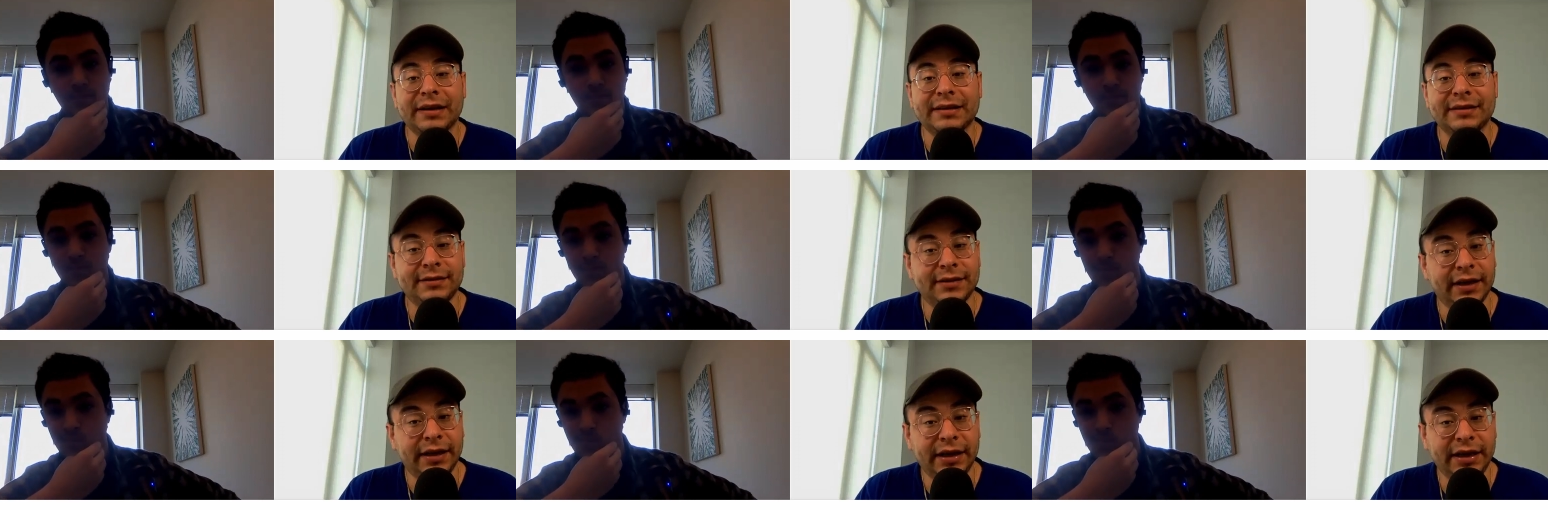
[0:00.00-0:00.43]
Speaker 1: you're
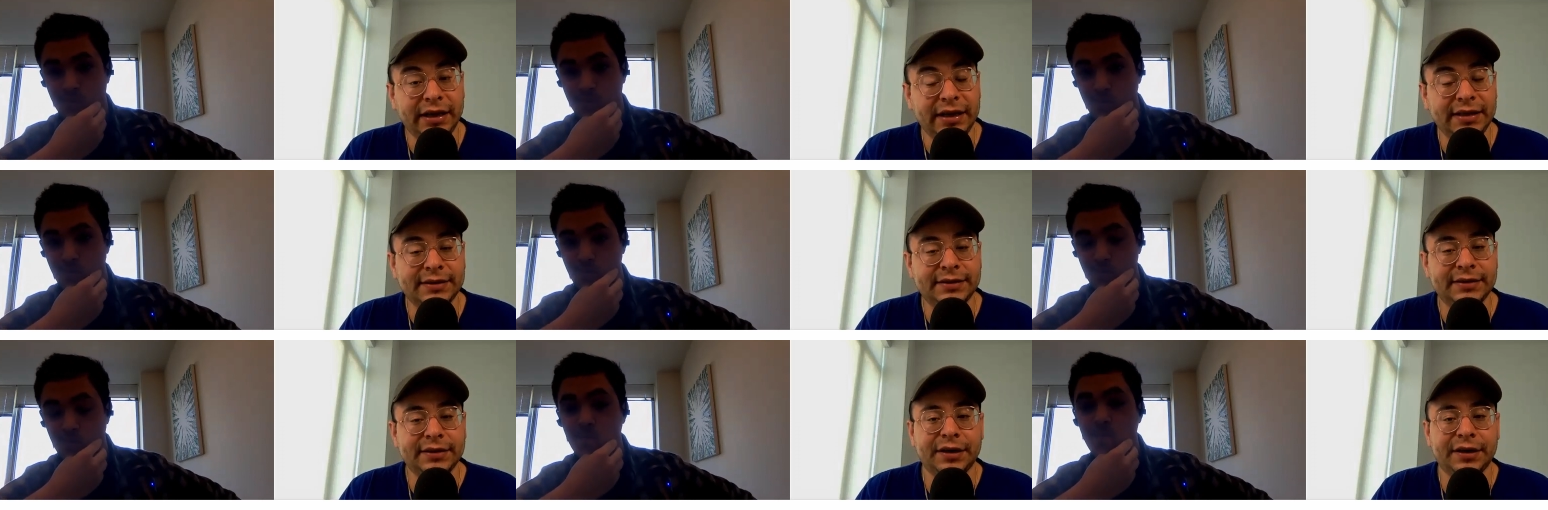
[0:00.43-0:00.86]
in many
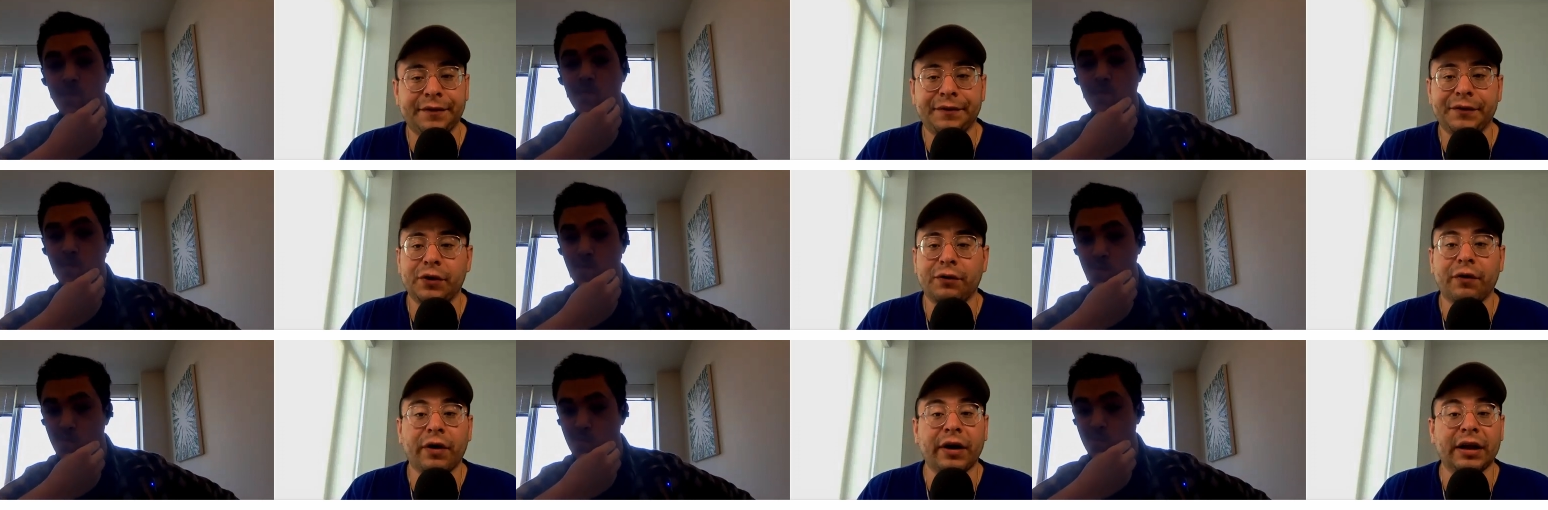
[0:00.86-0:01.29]

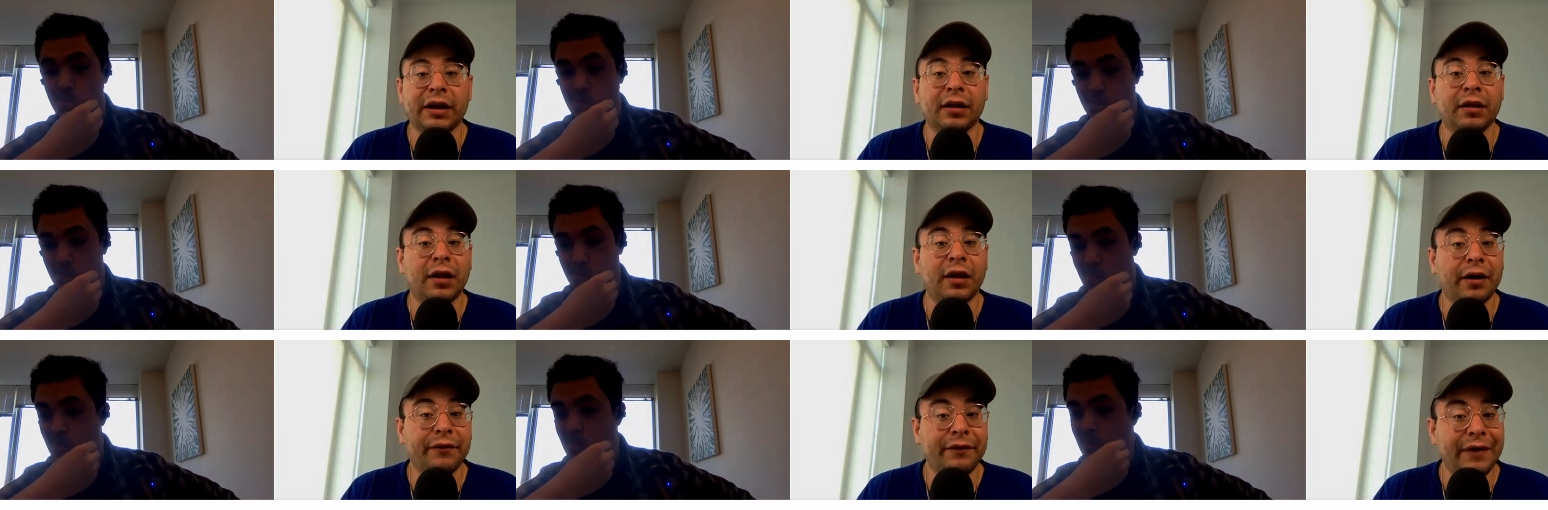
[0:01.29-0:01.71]
cities, if you're
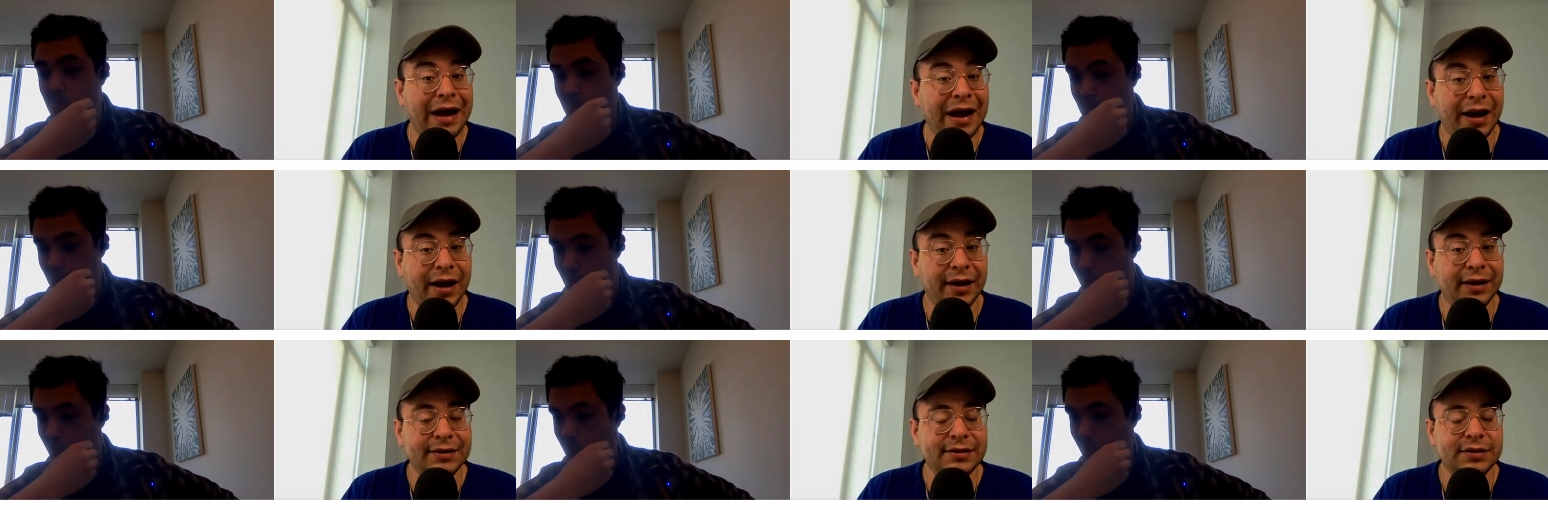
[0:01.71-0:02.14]
running a
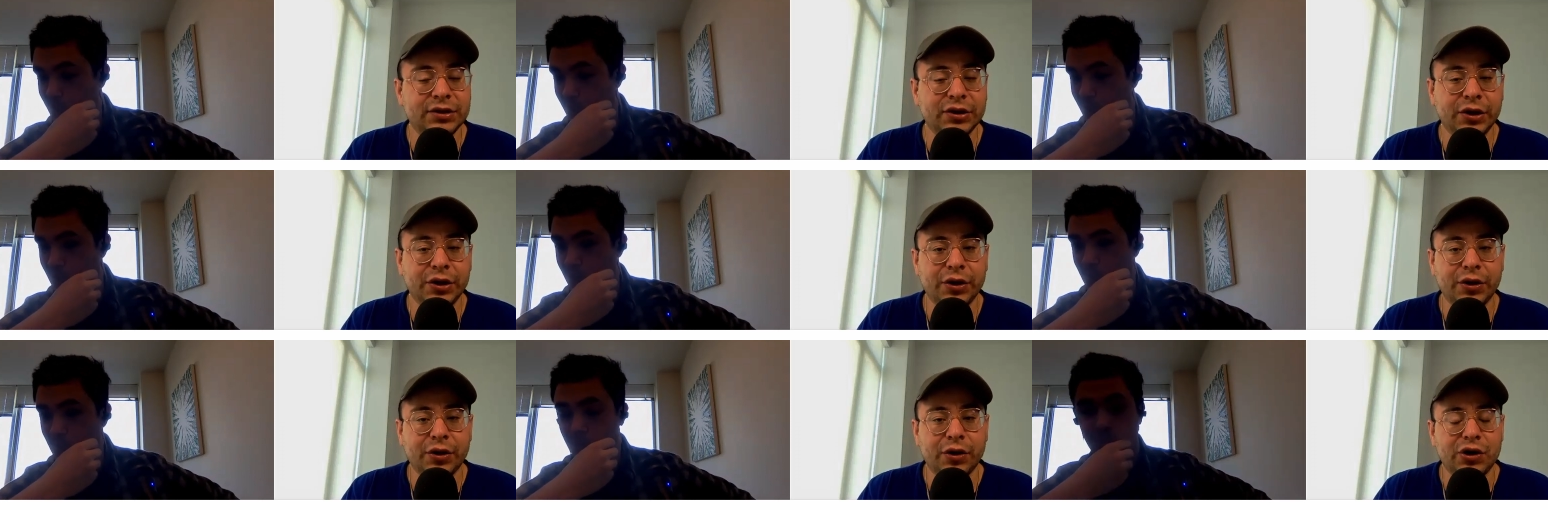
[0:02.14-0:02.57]
lot of
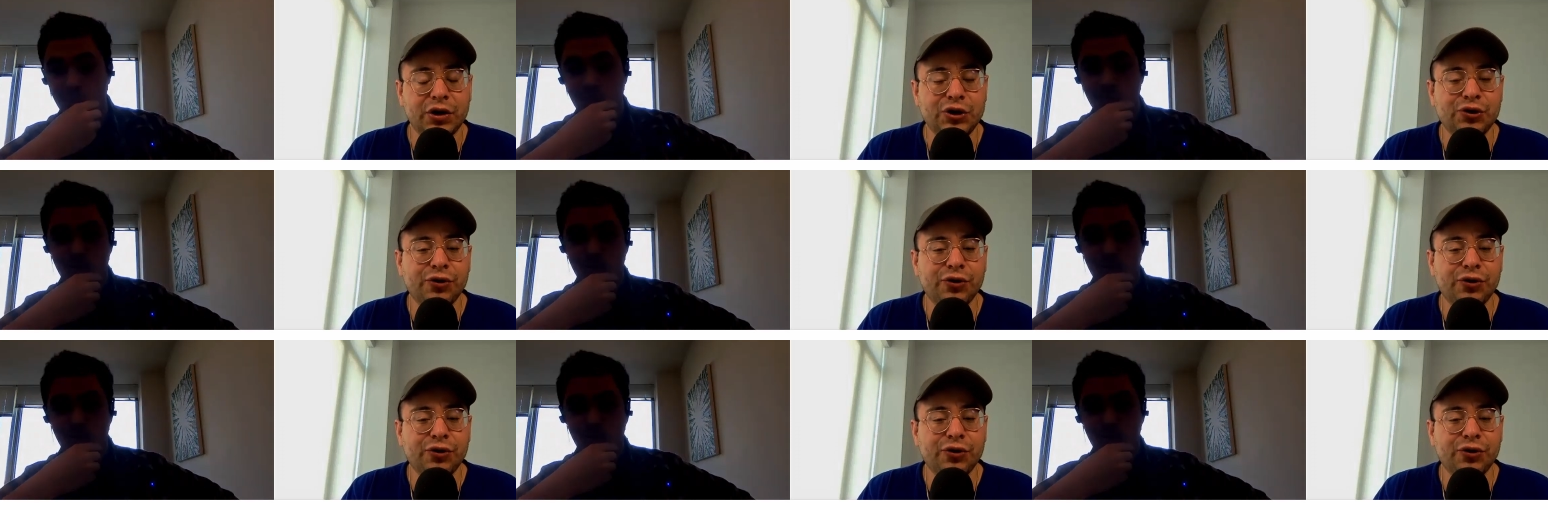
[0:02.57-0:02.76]
ads,